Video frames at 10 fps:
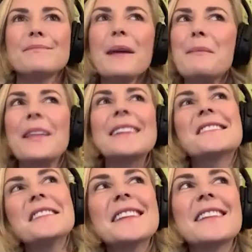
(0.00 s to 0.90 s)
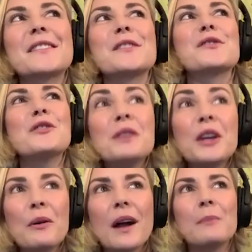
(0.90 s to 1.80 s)
But then seeing like the
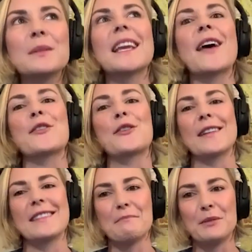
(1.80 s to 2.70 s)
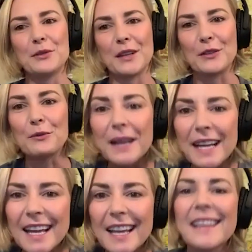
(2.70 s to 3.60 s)
studio come together, and then building the
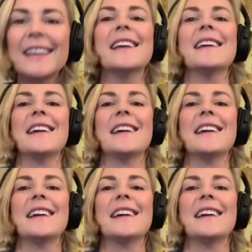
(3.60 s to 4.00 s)
ring,